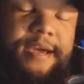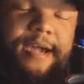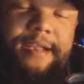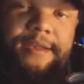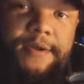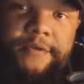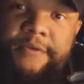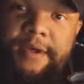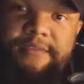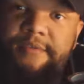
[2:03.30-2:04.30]
I
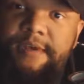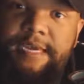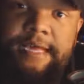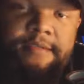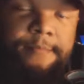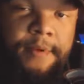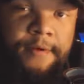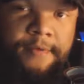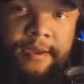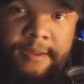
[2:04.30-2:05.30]
know everyone loves
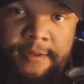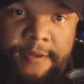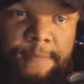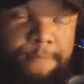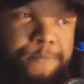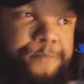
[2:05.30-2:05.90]
Mauro Ranallo.